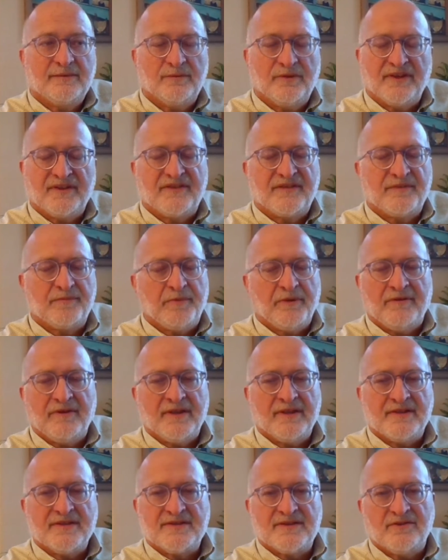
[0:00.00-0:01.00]
will
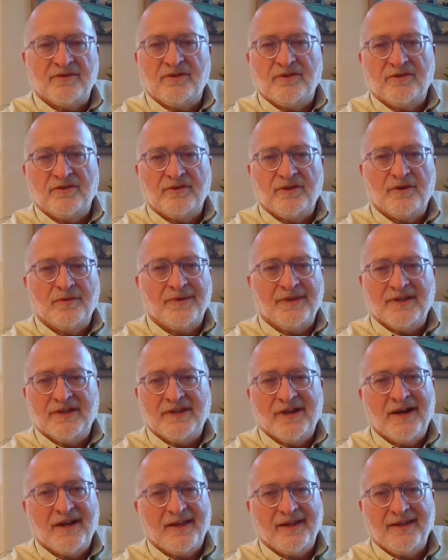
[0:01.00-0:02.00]
experience an ongoing
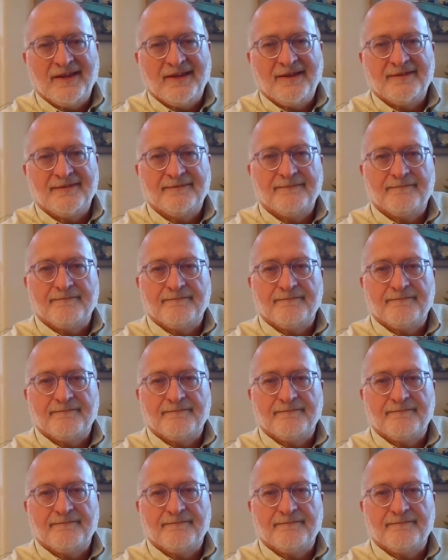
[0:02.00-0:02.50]
dying.